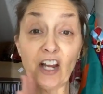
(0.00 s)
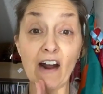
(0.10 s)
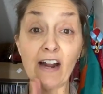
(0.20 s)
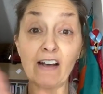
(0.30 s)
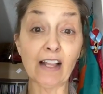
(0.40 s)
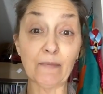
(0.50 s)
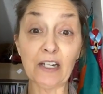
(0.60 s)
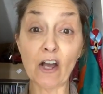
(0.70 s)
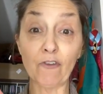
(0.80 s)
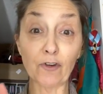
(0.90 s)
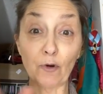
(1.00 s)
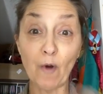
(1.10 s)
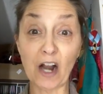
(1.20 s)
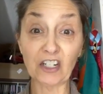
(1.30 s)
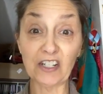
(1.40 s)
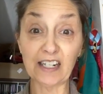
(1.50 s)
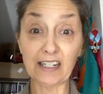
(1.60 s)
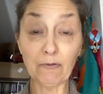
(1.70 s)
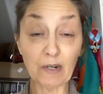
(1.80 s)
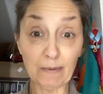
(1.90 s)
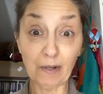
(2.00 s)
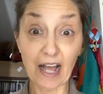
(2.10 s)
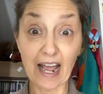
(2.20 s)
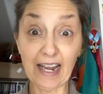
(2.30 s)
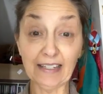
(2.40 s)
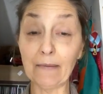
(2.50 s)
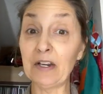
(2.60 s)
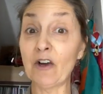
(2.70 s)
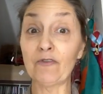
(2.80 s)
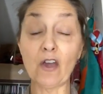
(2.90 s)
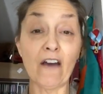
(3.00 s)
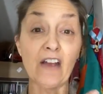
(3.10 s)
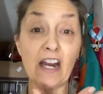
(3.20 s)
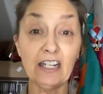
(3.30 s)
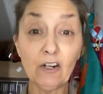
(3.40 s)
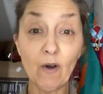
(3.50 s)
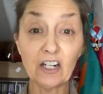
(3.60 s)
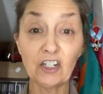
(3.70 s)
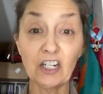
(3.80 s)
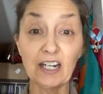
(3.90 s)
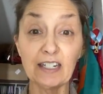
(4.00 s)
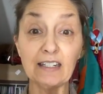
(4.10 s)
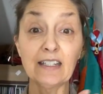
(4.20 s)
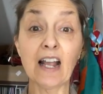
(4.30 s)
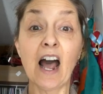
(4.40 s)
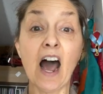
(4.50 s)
Shout out, let me know if you're watching this in replay. Let me know if you have any questions.